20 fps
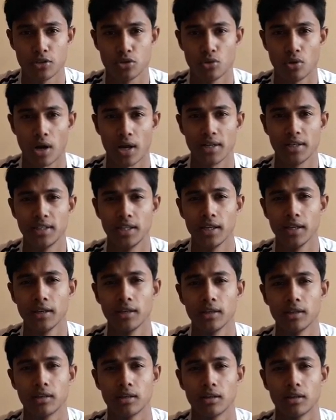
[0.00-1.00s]
So I
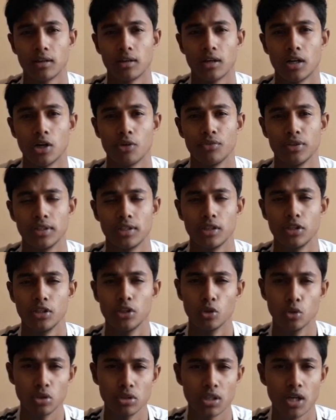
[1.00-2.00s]
think with the
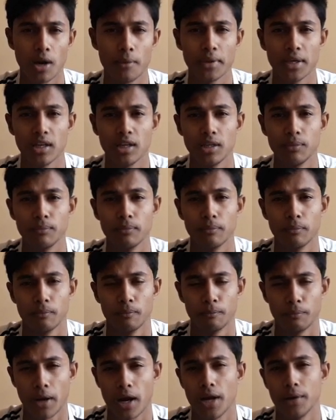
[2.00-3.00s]
youth coming in
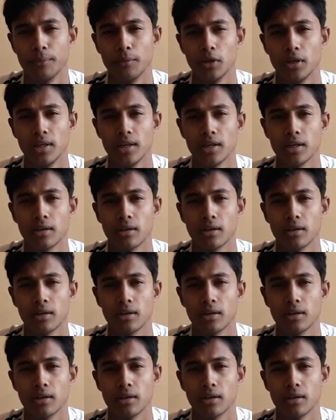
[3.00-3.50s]
Bayern Munich,